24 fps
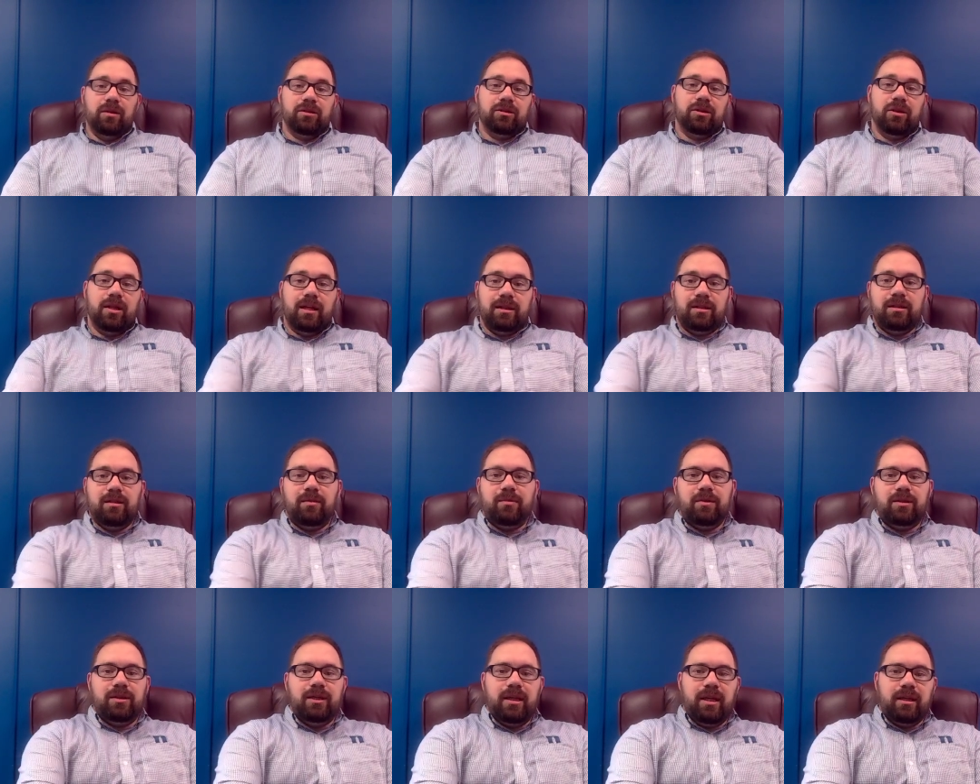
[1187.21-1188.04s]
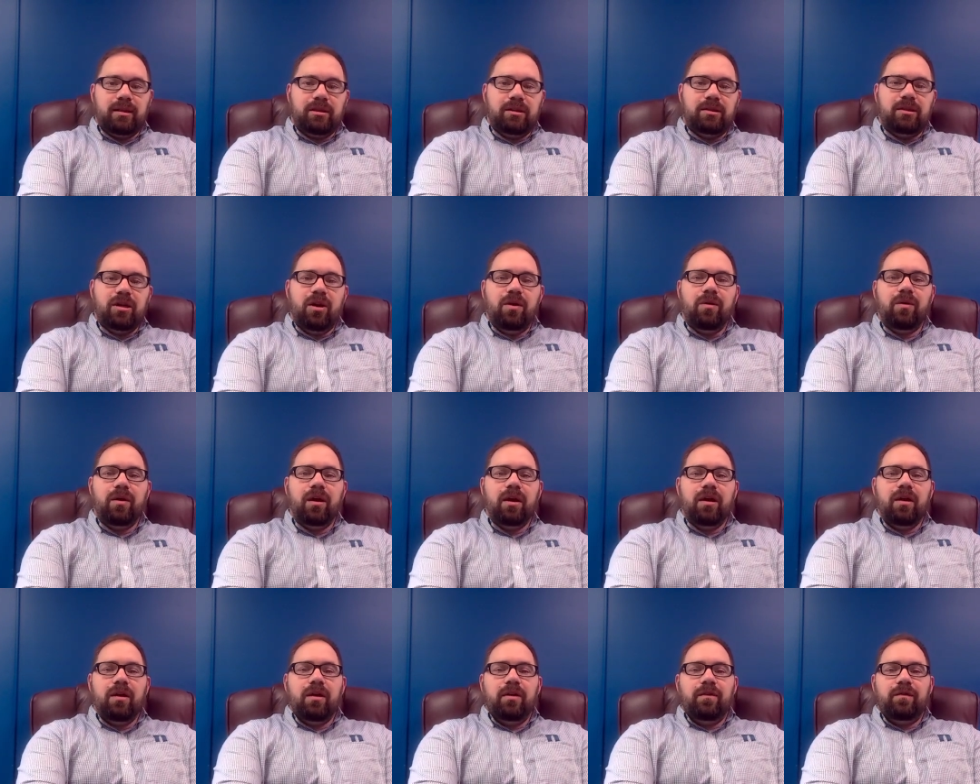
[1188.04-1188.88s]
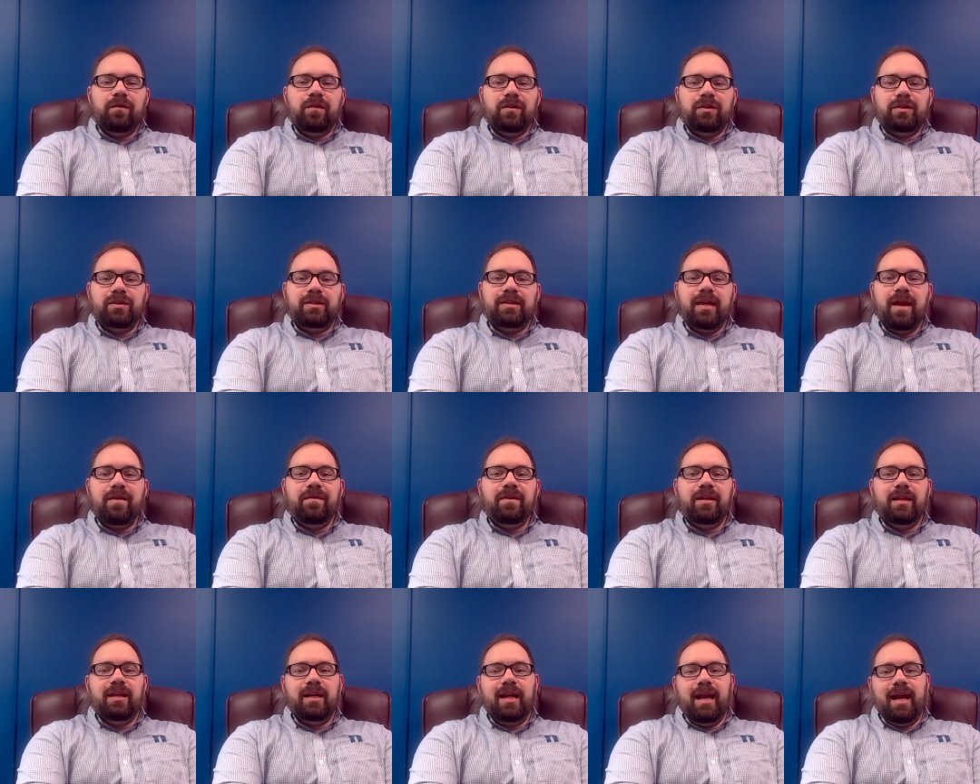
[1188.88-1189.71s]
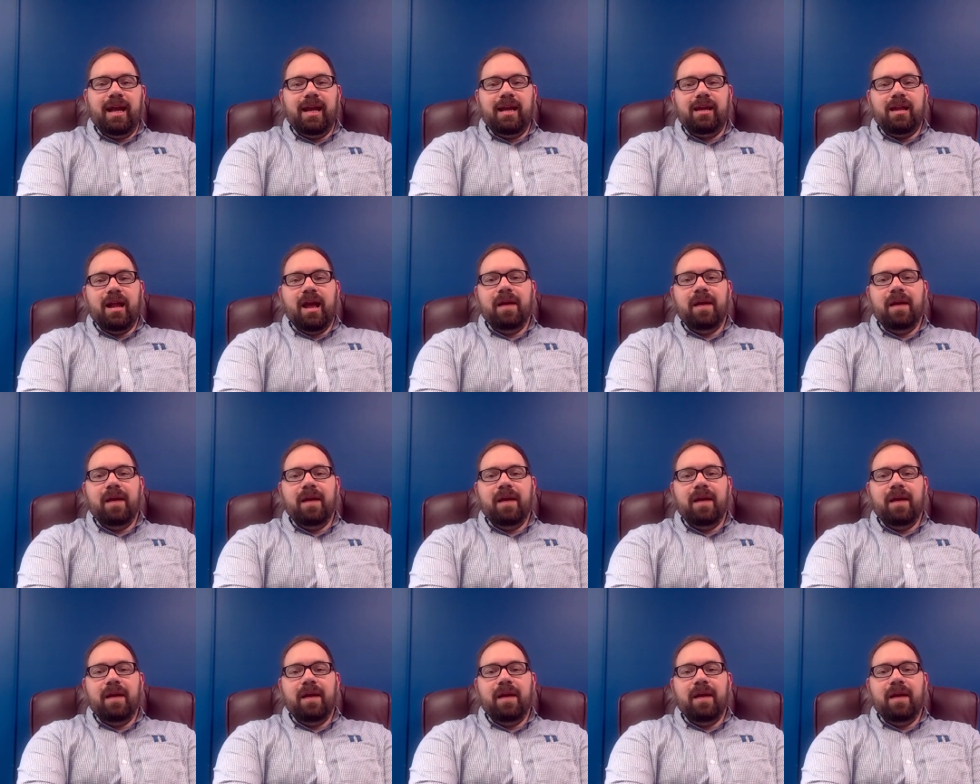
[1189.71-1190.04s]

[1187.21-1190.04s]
So that's number 6. So for 7 and 8,